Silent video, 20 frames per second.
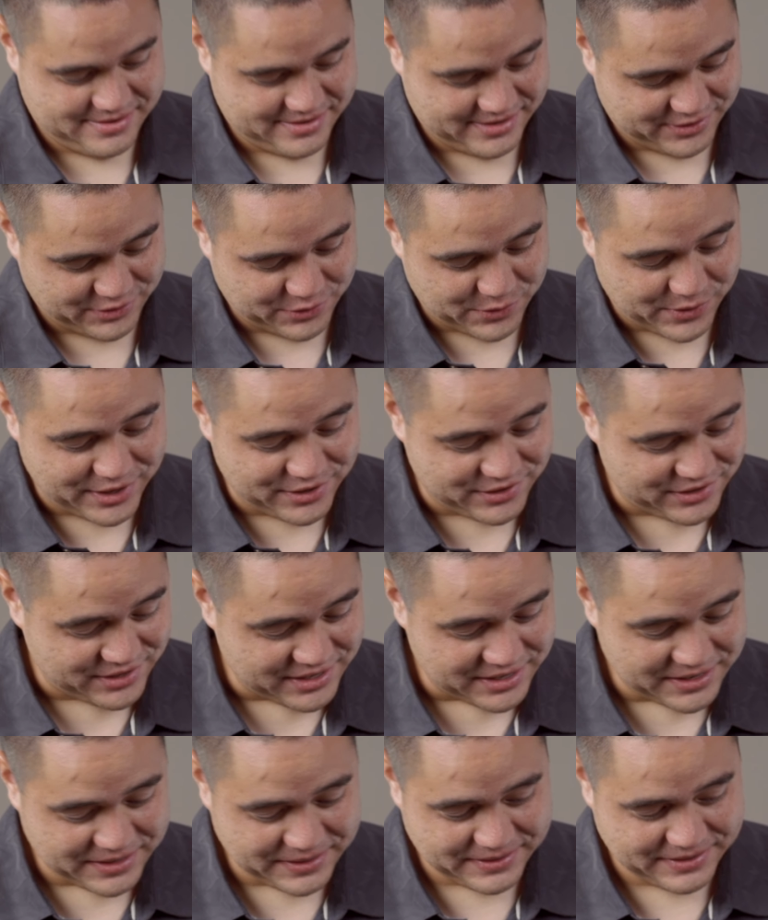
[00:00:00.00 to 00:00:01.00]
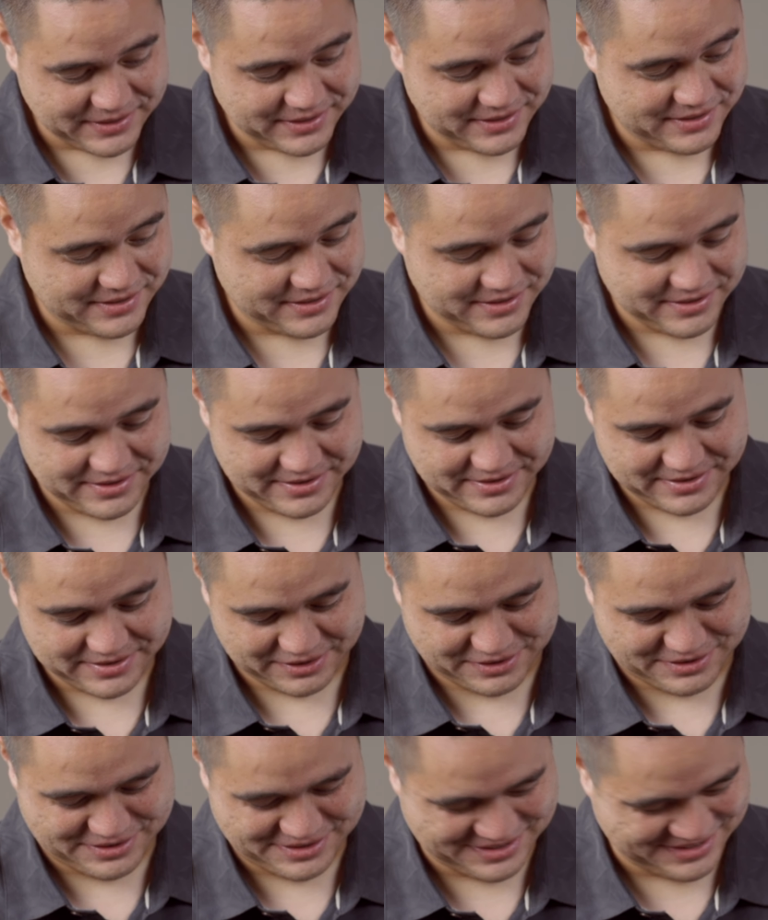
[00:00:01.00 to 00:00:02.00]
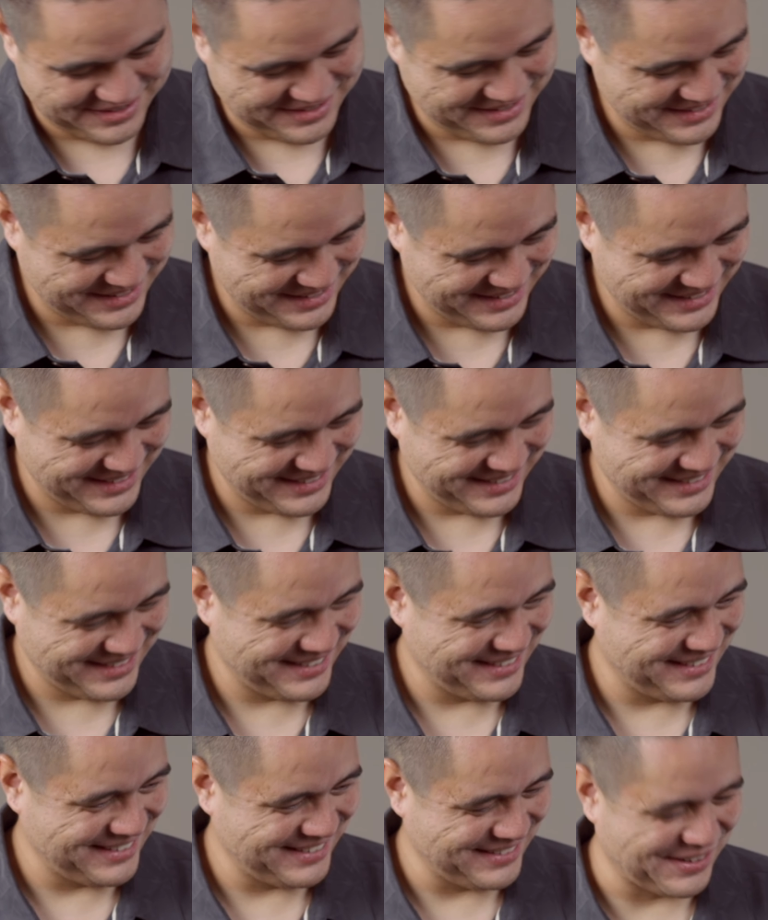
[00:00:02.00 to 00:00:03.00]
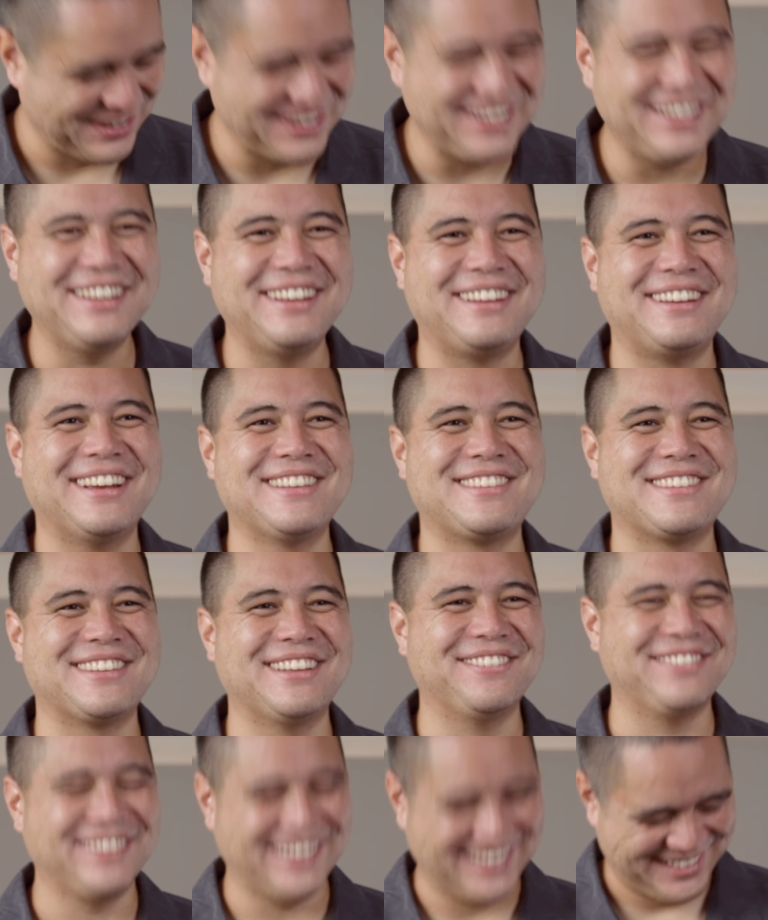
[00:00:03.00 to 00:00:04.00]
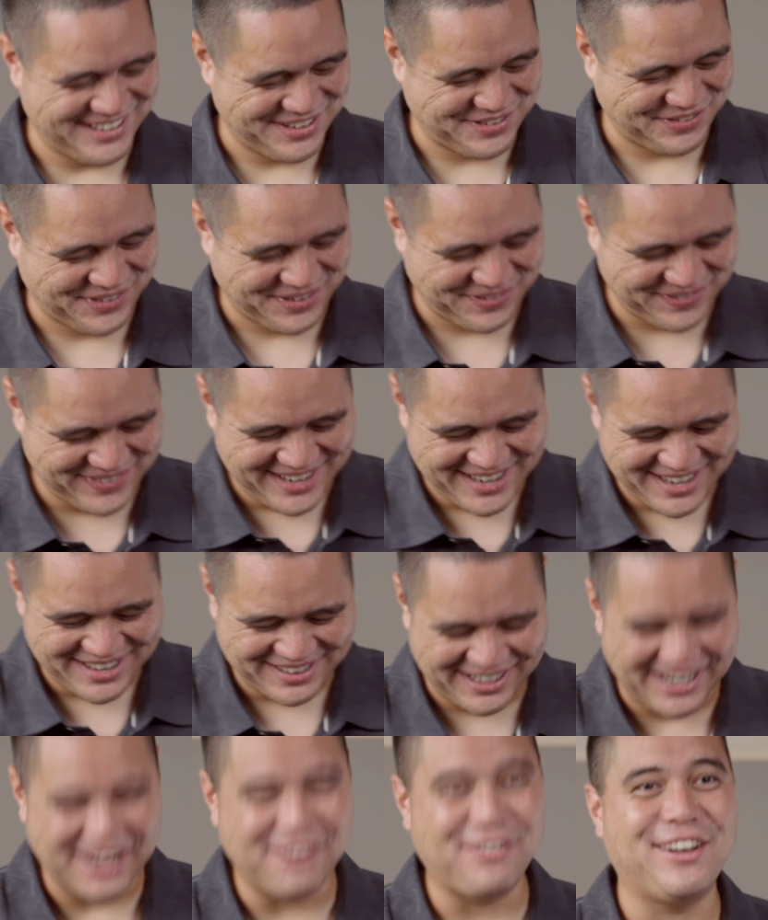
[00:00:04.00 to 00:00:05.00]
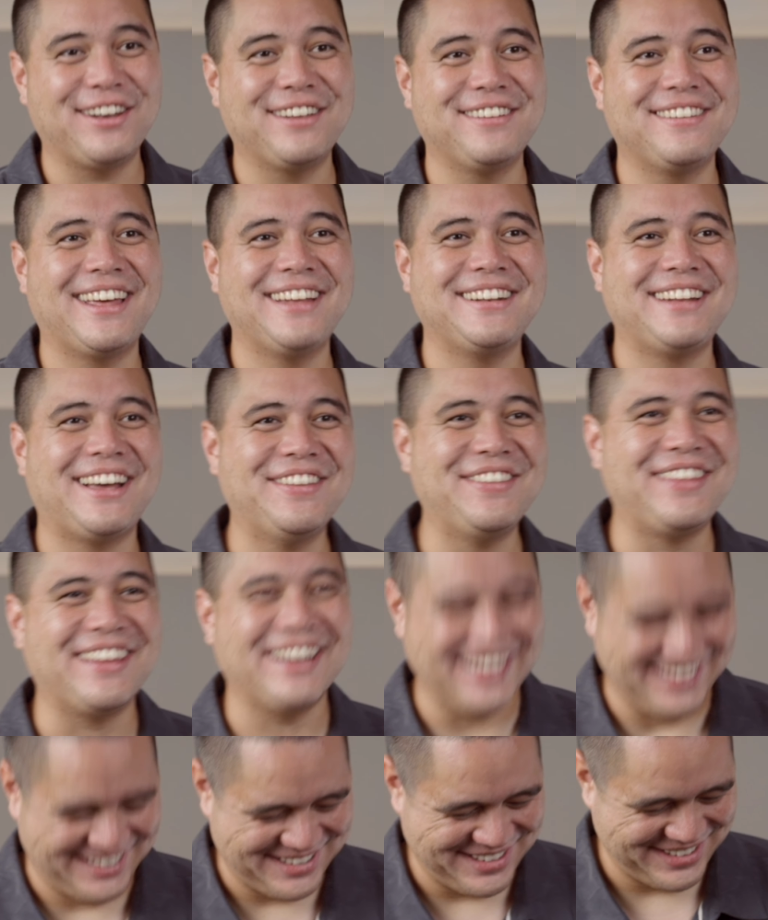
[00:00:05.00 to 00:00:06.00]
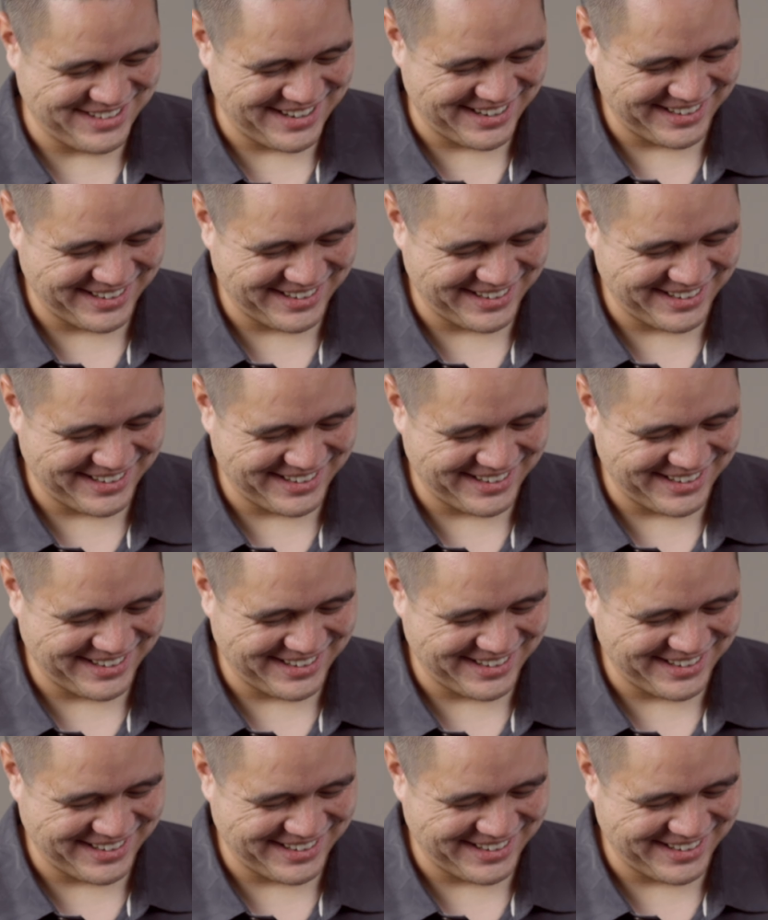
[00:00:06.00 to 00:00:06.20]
That's crazy. Where do you get stuff like this from? They have all of that down there?